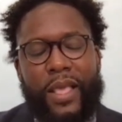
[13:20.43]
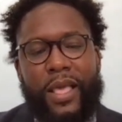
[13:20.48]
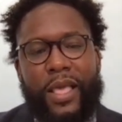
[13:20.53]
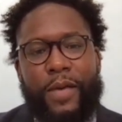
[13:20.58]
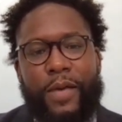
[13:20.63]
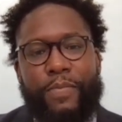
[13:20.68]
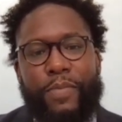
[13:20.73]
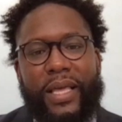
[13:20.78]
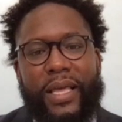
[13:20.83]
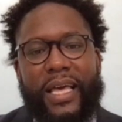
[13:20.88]

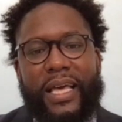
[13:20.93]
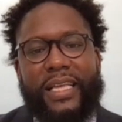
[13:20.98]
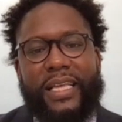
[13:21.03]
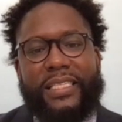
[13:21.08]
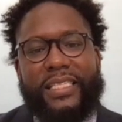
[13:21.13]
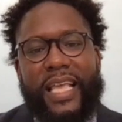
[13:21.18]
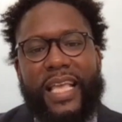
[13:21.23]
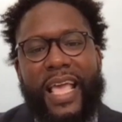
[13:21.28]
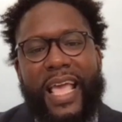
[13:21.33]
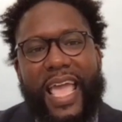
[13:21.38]
because
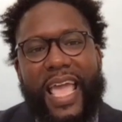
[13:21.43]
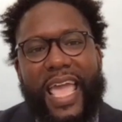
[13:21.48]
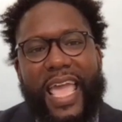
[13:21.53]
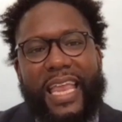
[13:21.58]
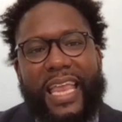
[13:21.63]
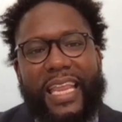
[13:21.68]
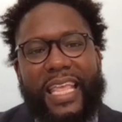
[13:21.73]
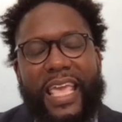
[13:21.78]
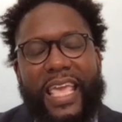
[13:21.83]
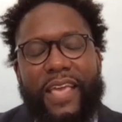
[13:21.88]

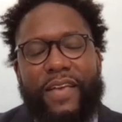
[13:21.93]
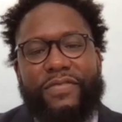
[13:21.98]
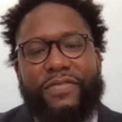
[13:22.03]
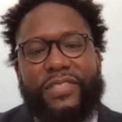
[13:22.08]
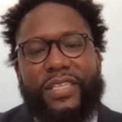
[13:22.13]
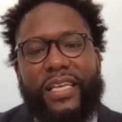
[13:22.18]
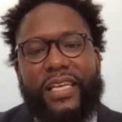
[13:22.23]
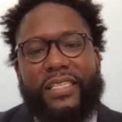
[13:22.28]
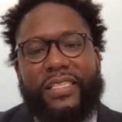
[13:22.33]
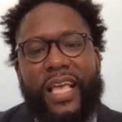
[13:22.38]
it gives
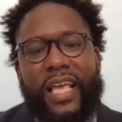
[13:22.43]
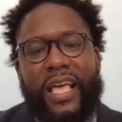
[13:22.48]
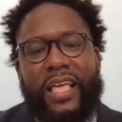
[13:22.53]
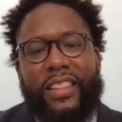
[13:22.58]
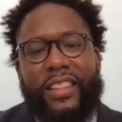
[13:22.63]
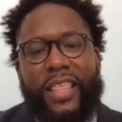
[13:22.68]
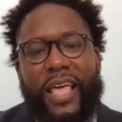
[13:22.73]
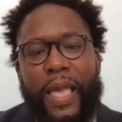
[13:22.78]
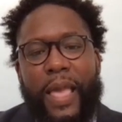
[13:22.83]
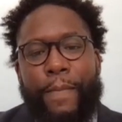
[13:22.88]
us
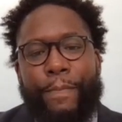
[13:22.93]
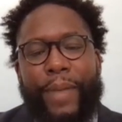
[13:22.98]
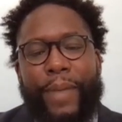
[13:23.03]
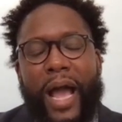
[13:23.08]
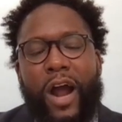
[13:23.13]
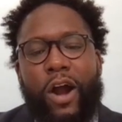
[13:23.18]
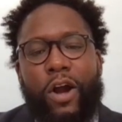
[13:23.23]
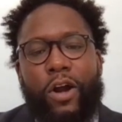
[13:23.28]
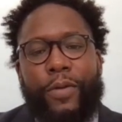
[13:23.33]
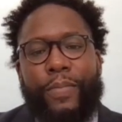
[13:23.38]
the
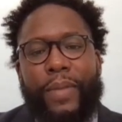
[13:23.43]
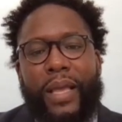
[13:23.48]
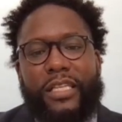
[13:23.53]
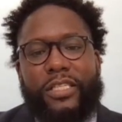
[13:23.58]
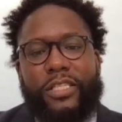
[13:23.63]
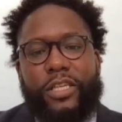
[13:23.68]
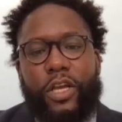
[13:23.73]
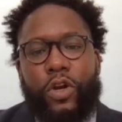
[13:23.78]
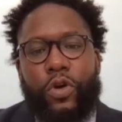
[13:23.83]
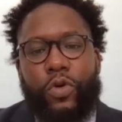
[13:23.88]
empowerment
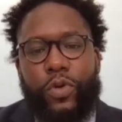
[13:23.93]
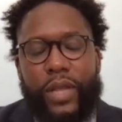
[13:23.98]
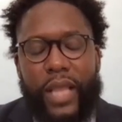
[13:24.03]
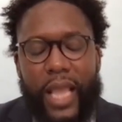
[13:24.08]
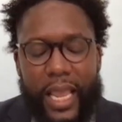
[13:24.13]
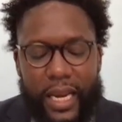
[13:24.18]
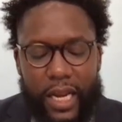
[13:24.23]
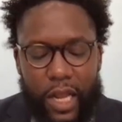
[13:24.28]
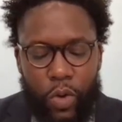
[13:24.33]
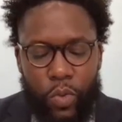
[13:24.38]
to
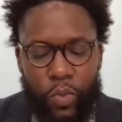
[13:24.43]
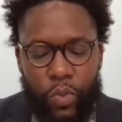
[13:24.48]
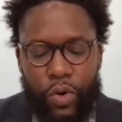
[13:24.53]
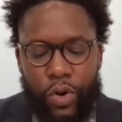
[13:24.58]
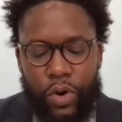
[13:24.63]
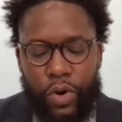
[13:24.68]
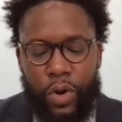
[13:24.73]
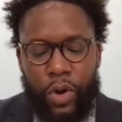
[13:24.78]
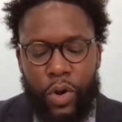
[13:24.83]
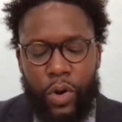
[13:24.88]
create a
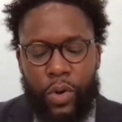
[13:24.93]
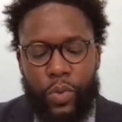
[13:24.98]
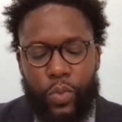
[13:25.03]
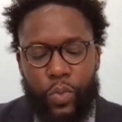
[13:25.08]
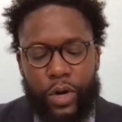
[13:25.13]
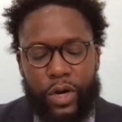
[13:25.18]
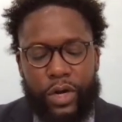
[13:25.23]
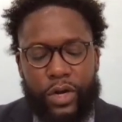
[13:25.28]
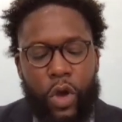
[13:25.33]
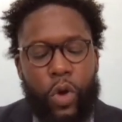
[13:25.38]
world
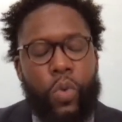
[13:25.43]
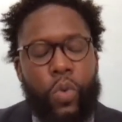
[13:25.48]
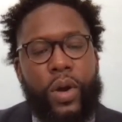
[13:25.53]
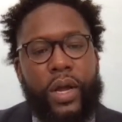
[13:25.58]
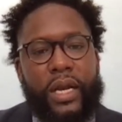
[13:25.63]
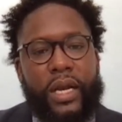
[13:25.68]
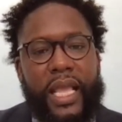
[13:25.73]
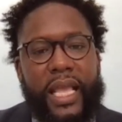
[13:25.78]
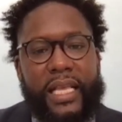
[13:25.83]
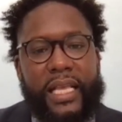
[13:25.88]
where no
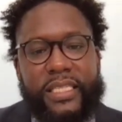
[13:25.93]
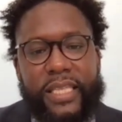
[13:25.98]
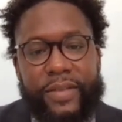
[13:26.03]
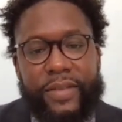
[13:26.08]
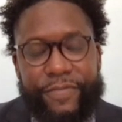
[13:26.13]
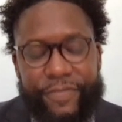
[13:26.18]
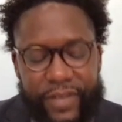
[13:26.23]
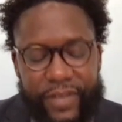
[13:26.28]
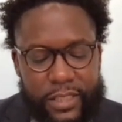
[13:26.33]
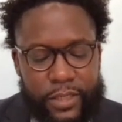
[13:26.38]
one is
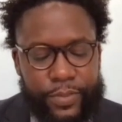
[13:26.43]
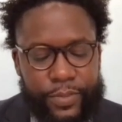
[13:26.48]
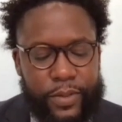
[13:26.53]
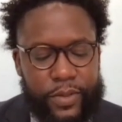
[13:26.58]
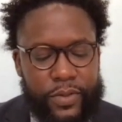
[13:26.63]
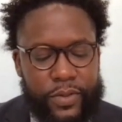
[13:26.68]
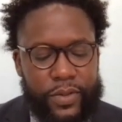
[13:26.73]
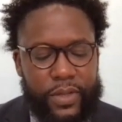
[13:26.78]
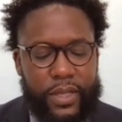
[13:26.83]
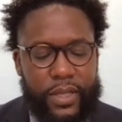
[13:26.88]
invisible.